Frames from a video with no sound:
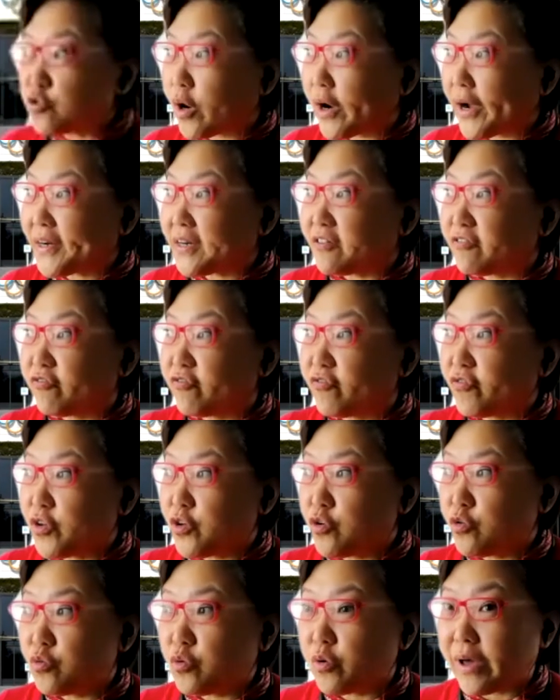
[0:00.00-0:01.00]
a
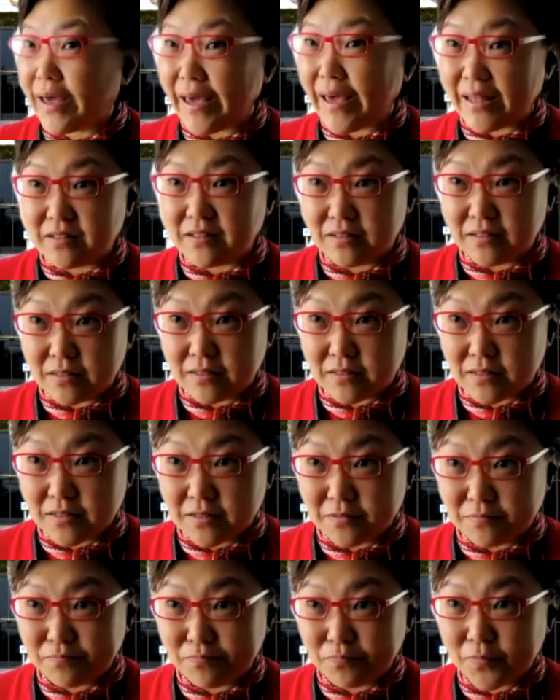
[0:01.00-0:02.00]
few athletes,
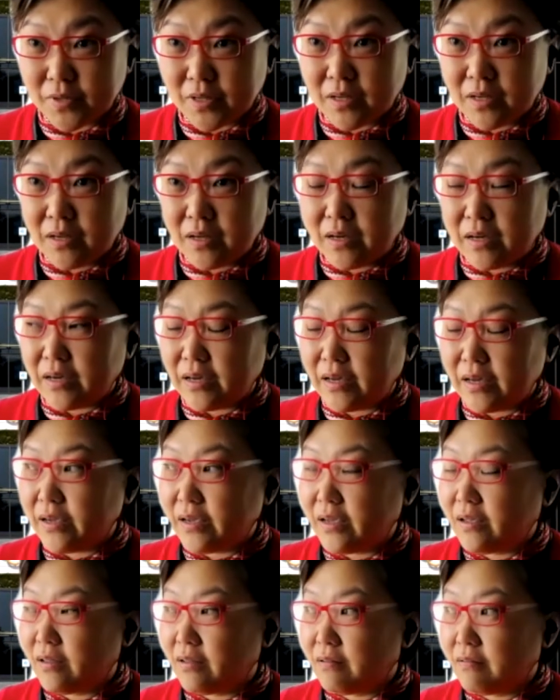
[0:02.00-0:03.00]

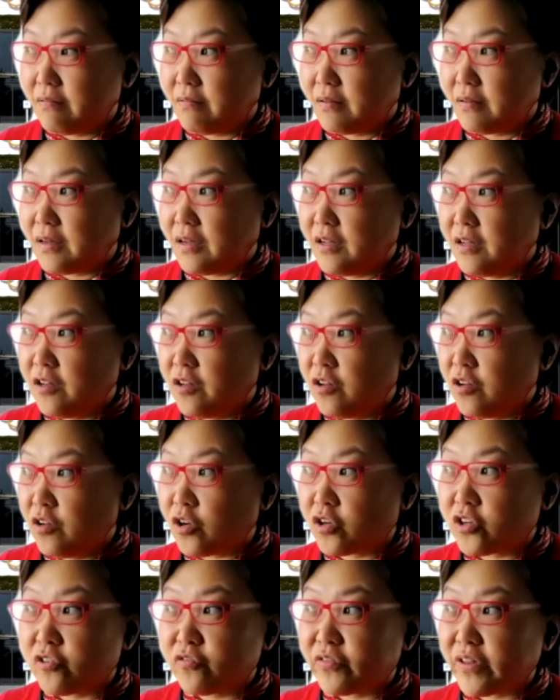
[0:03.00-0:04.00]
and a
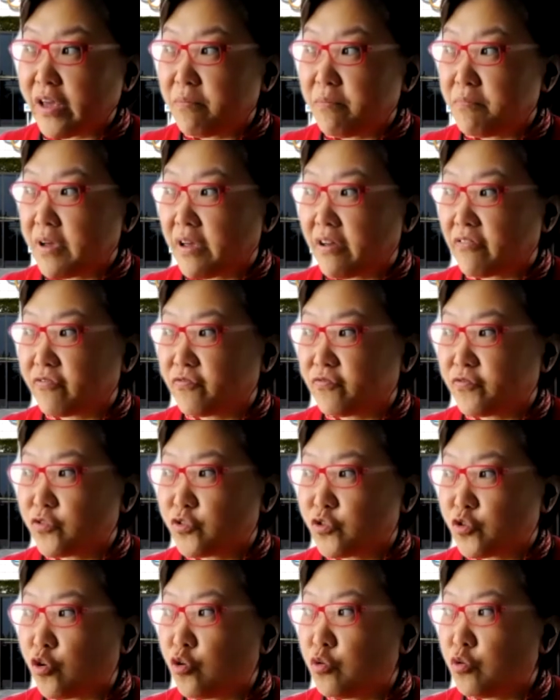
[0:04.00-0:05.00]
lot of them have
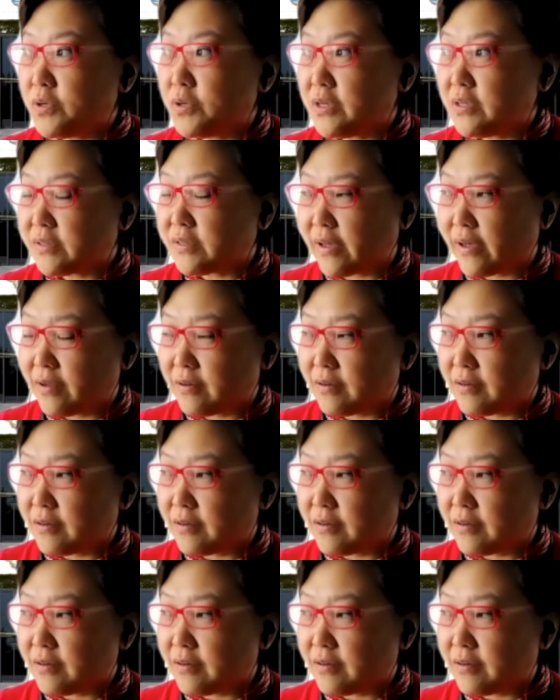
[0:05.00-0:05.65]
told me that